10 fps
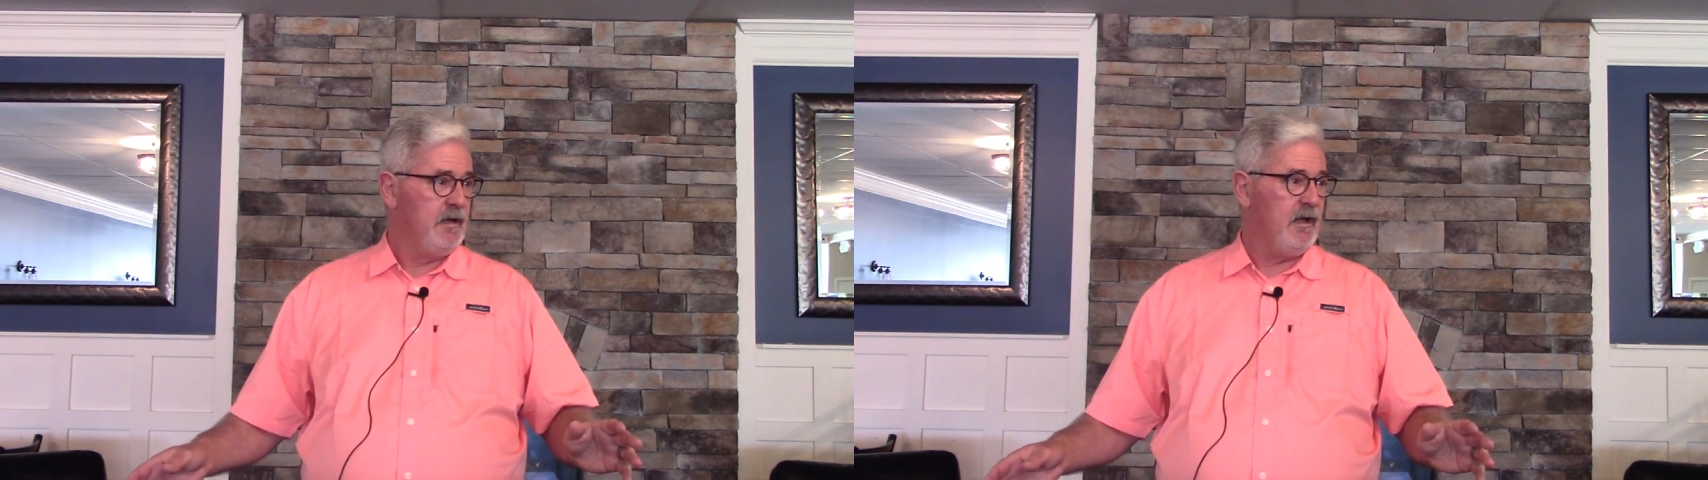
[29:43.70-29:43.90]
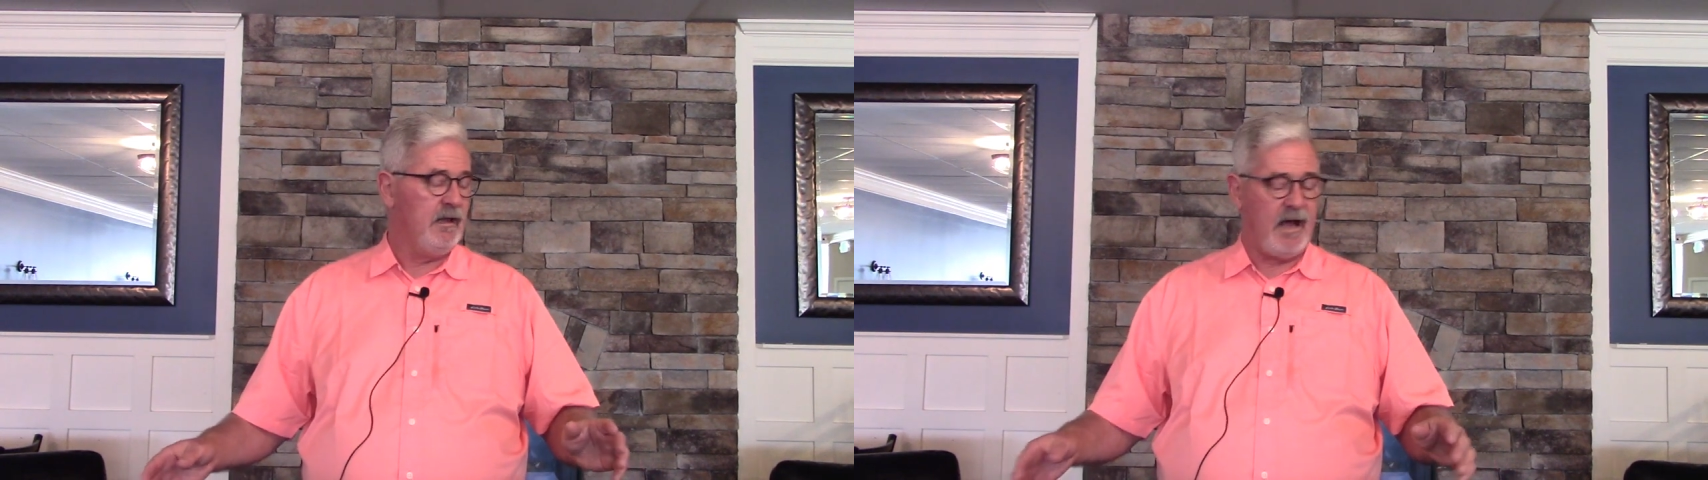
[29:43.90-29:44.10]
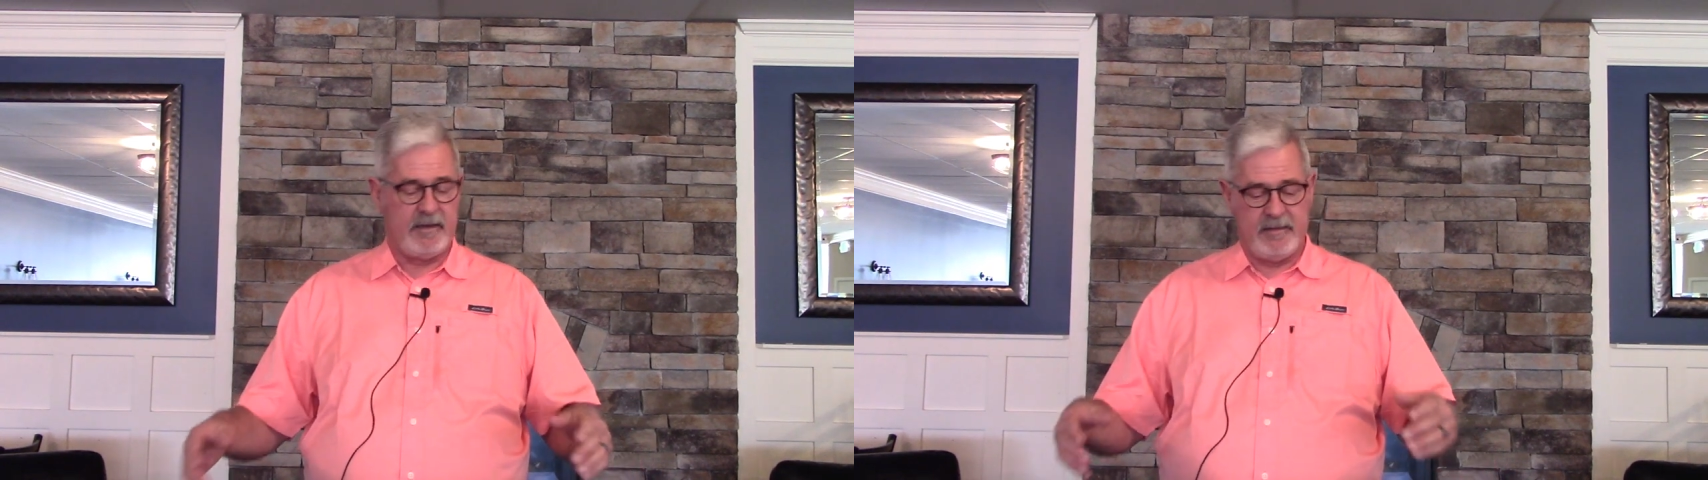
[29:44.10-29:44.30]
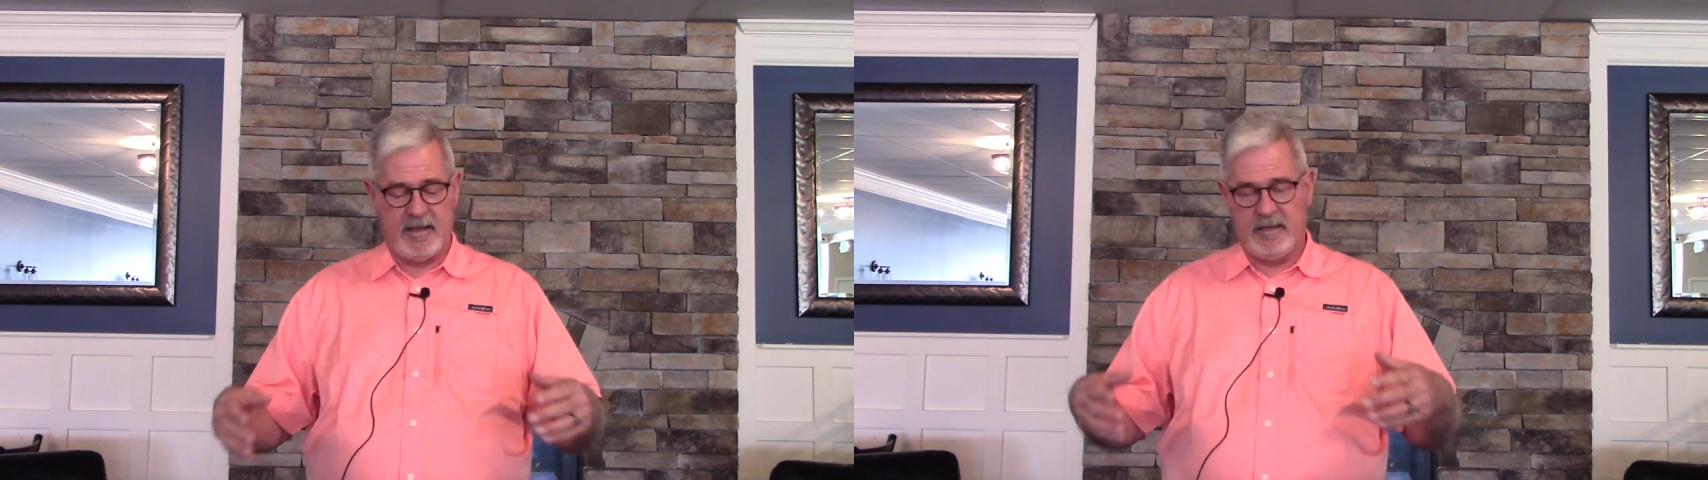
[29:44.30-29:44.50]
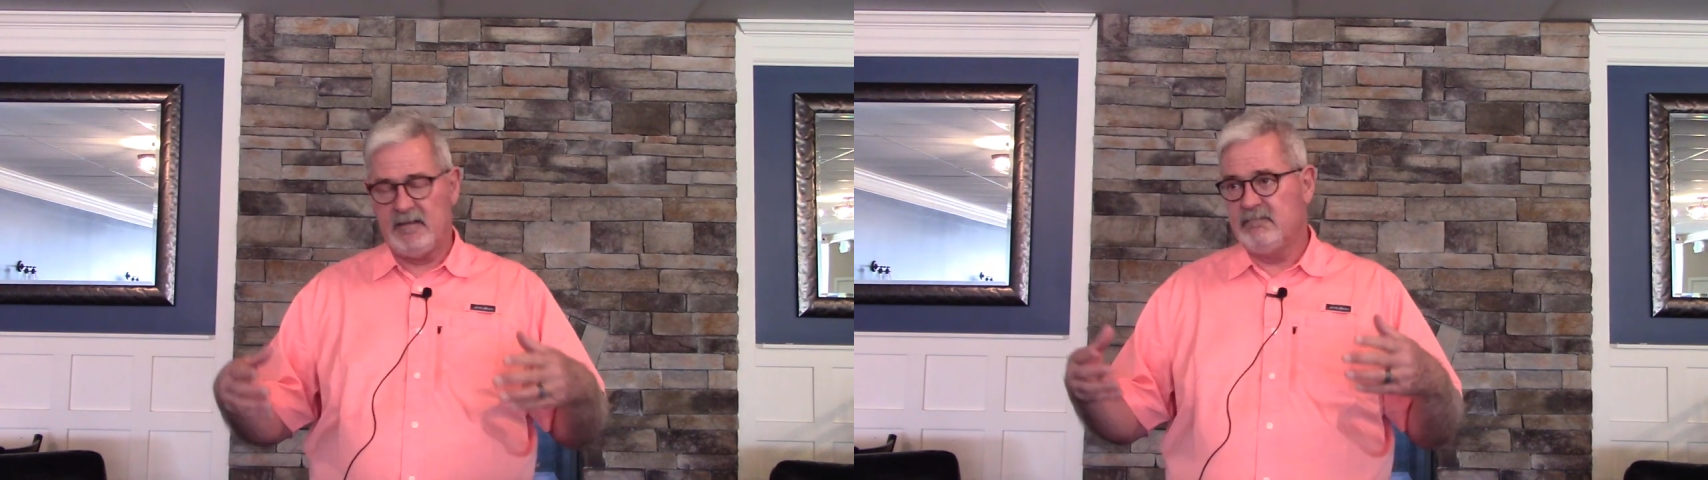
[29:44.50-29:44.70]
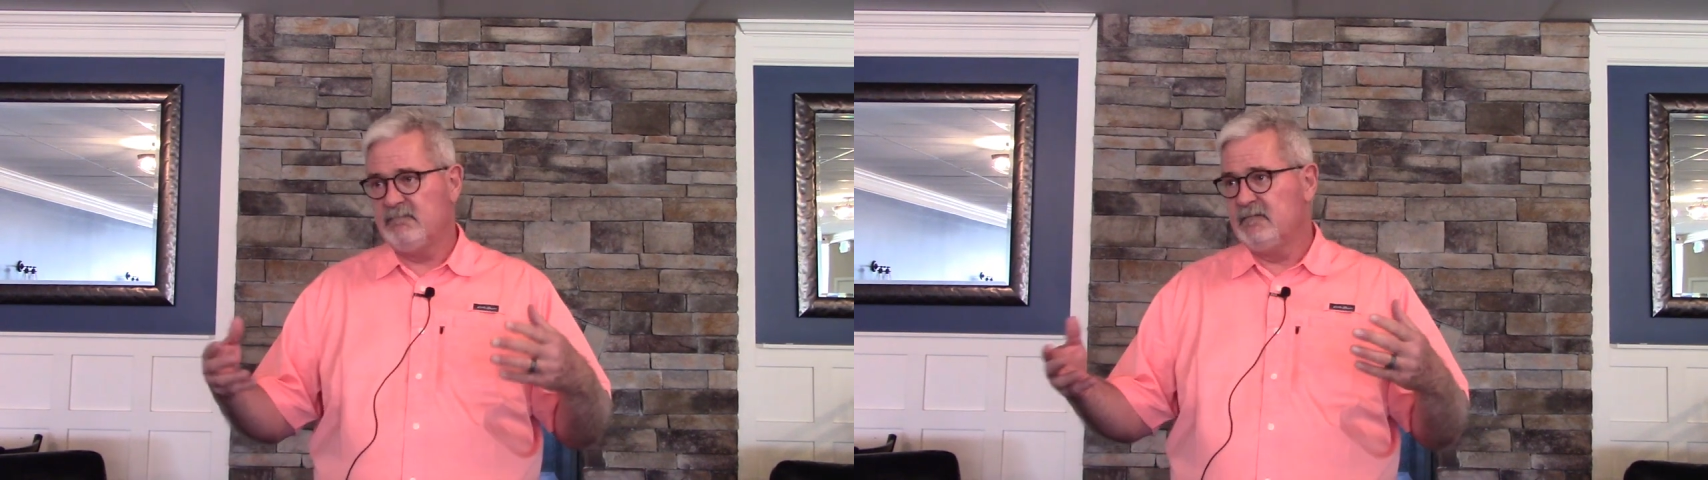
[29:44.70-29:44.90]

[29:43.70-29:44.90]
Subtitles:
A lot of the